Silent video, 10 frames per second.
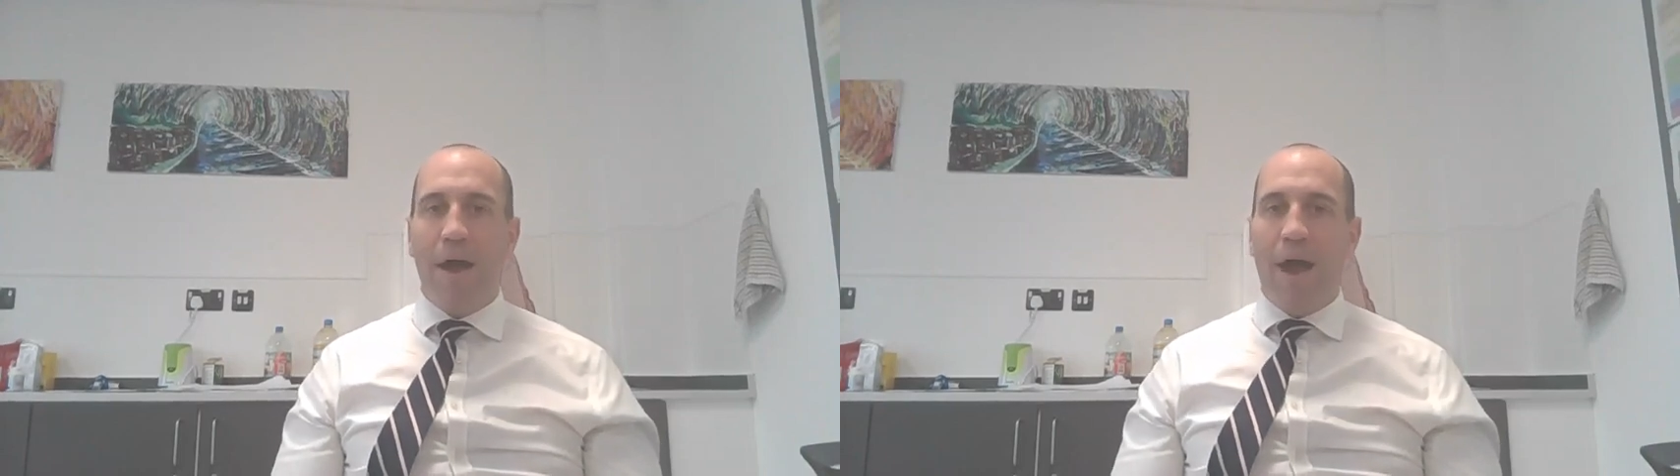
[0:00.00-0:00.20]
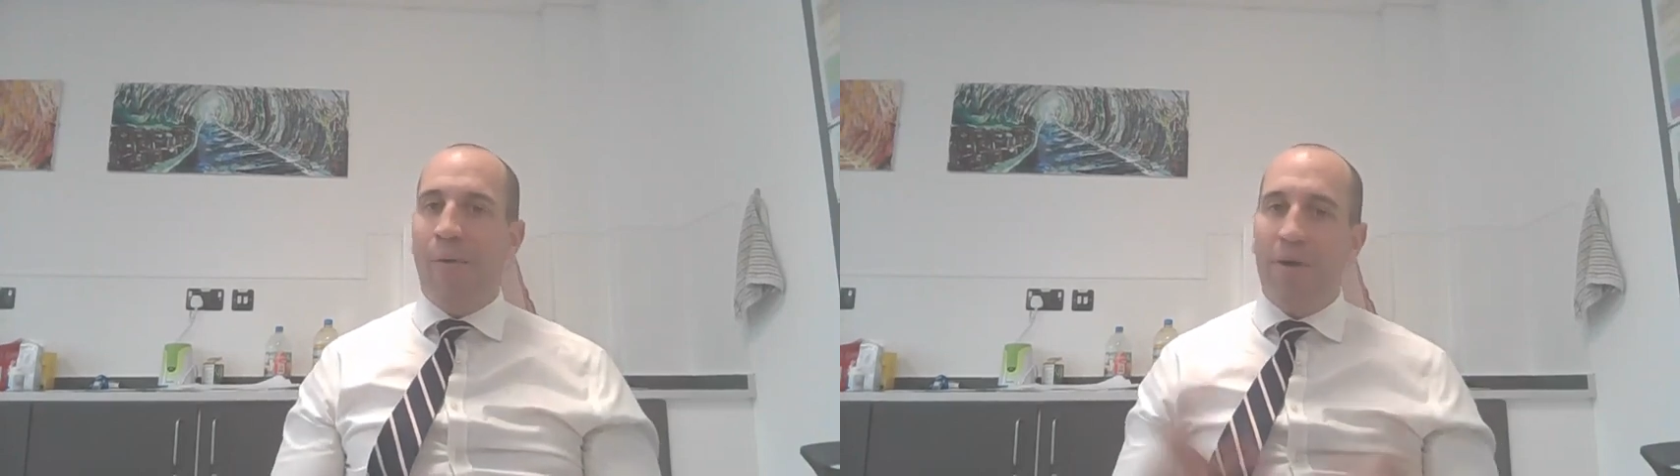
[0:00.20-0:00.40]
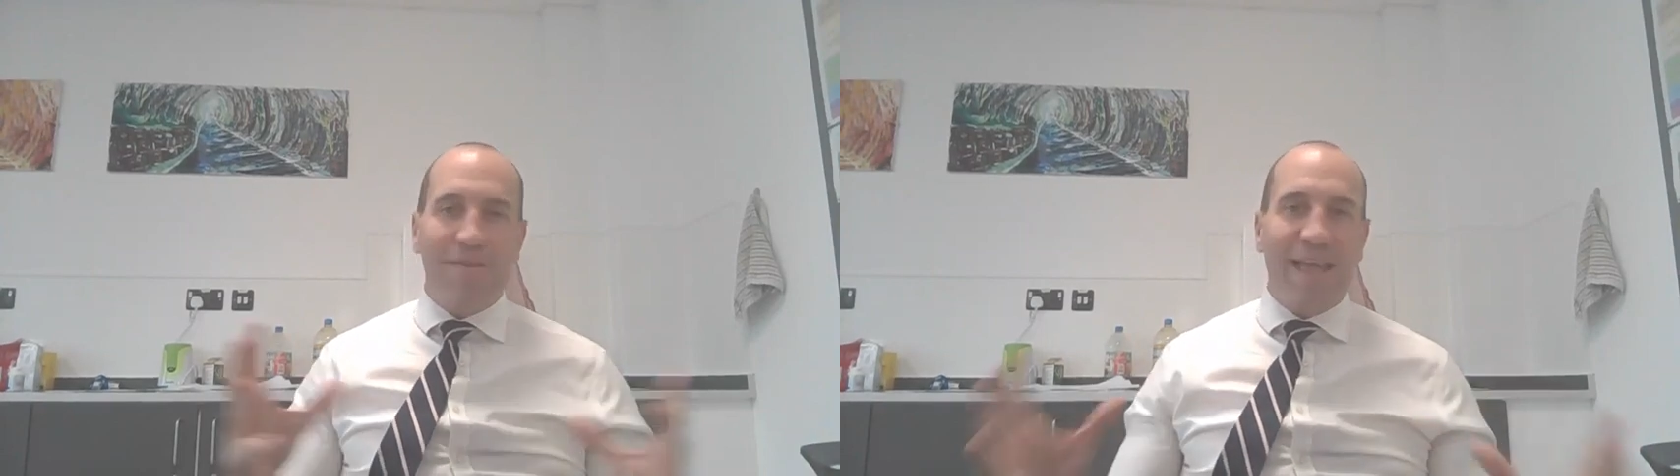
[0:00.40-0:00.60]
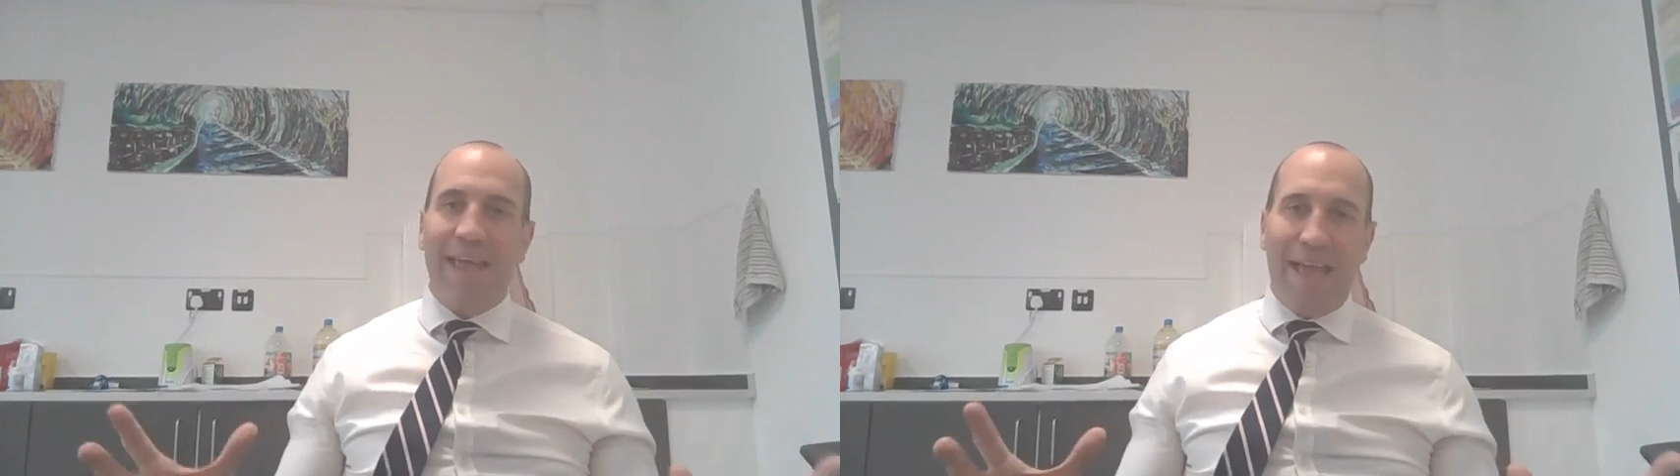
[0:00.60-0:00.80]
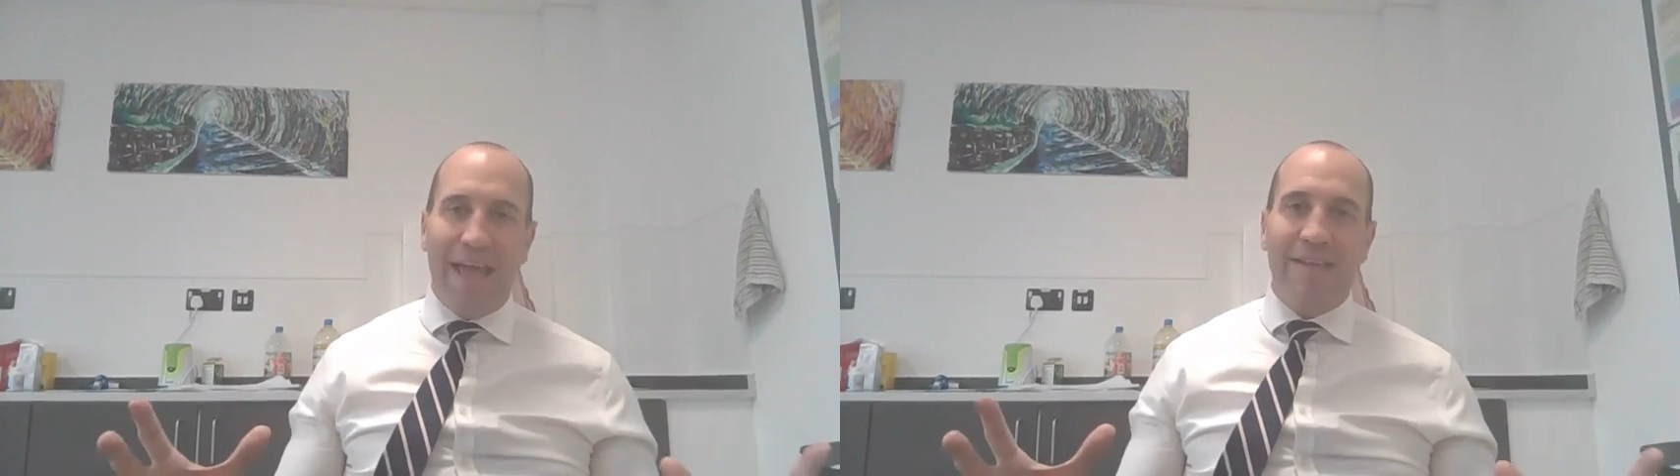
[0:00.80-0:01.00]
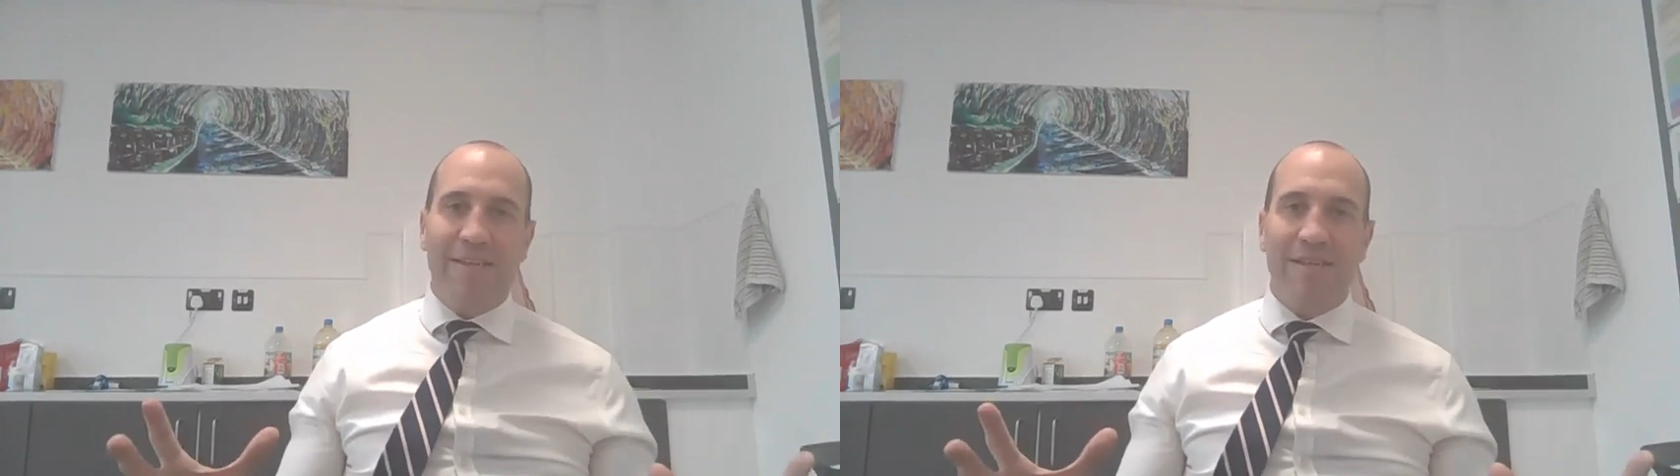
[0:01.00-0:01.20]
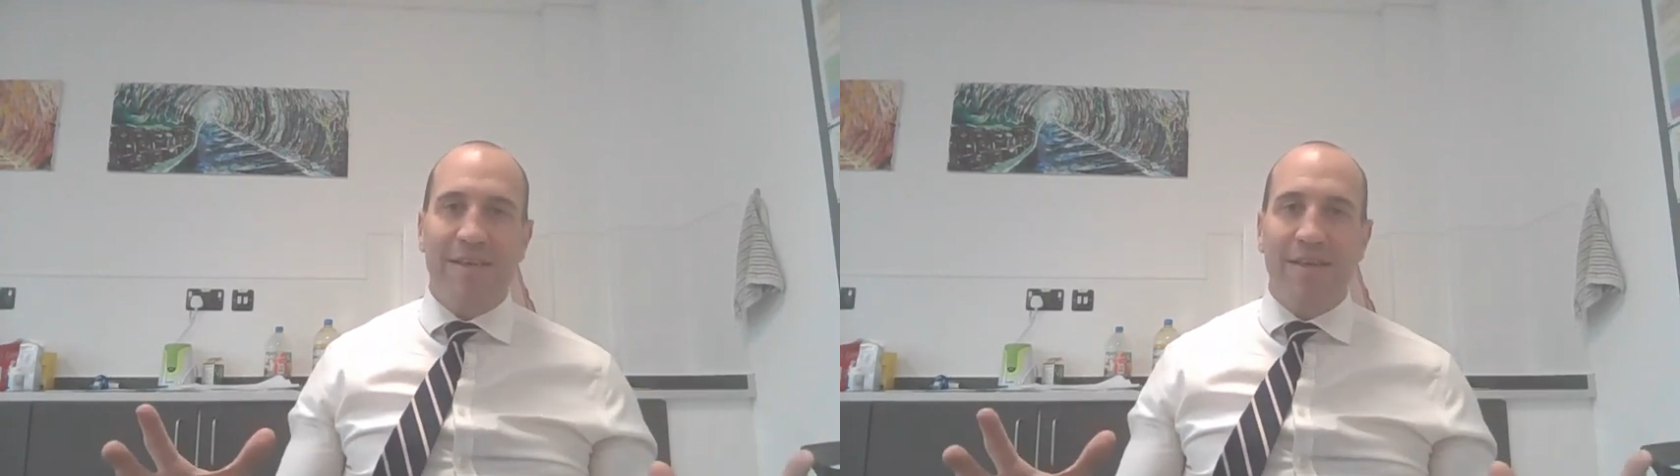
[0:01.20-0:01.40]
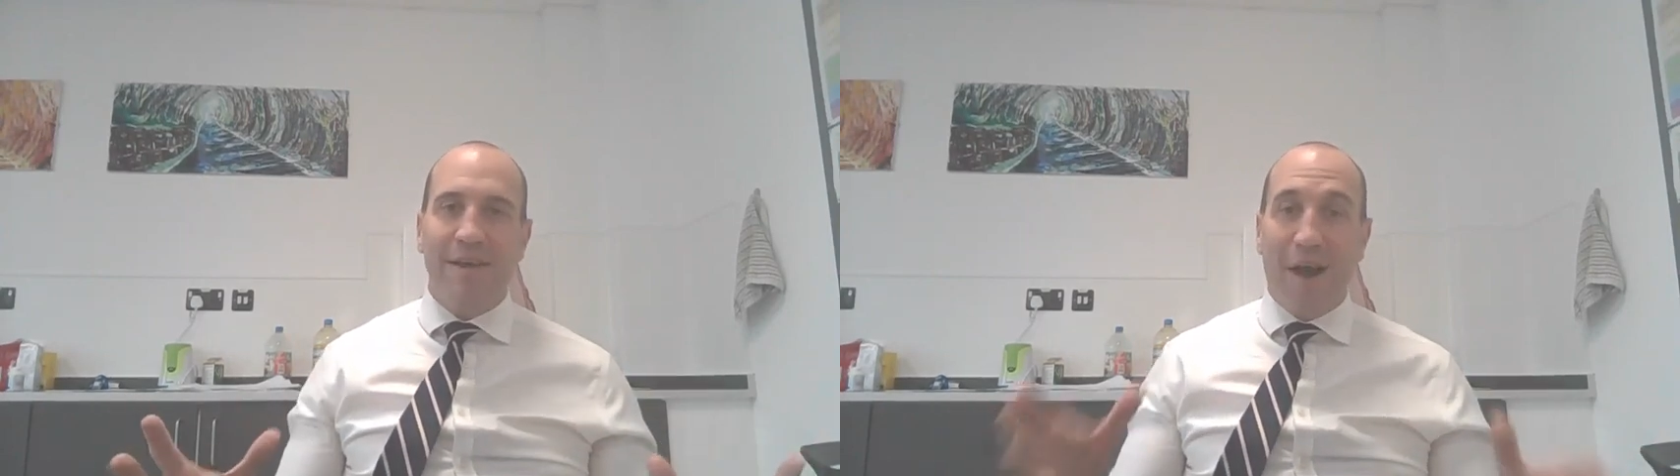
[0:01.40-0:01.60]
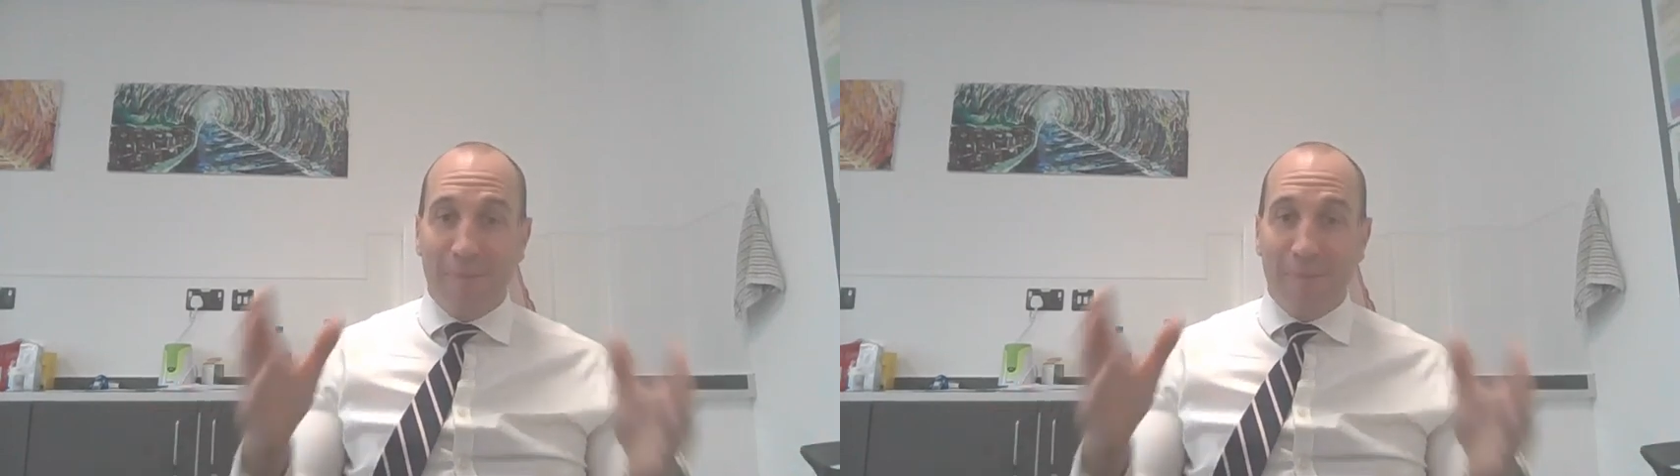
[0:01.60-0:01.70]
I won't say it yet. I'll